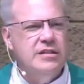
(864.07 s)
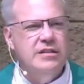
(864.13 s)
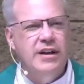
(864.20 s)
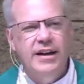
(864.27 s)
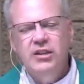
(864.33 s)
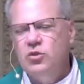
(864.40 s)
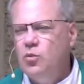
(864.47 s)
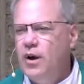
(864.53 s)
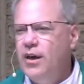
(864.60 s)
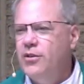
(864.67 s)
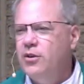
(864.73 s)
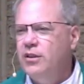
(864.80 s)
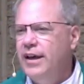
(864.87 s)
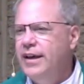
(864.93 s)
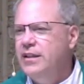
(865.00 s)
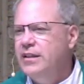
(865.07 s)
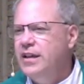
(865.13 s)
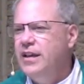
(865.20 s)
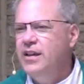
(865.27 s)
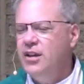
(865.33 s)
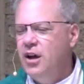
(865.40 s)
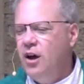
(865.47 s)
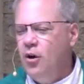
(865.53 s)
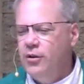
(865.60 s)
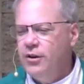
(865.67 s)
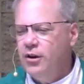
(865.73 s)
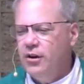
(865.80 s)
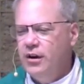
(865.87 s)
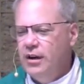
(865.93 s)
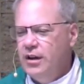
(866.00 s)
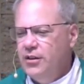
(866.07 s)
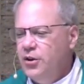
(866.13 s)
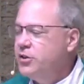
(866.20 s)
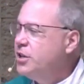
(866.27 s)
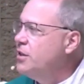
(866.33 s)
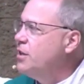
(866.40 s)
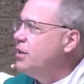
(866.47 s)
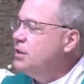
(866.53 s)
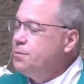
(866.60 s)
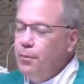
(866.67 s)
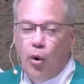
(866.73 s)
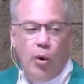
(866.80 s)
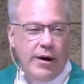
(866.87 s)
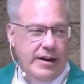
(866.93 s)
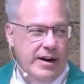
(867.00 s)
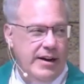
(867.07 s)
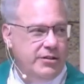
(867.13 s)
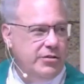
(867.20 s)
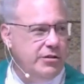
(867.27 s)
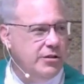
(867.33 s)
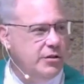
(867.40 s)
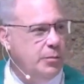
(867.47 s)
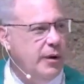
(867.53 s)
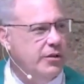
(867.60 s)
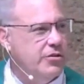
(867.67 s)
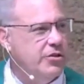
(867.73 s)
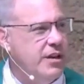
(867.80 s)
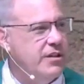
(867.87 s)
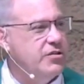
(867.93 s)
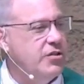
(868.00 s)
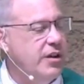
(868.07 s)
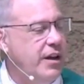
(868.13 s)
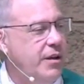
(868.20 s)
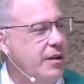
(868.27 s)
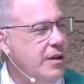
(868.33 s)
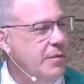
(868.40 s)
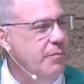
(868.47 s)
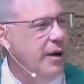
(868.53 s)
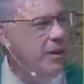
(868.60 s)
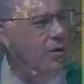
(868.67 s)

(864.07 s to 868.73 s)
nice weather lately, you know, and they're, they're to this point. I took this picture yesterday, by the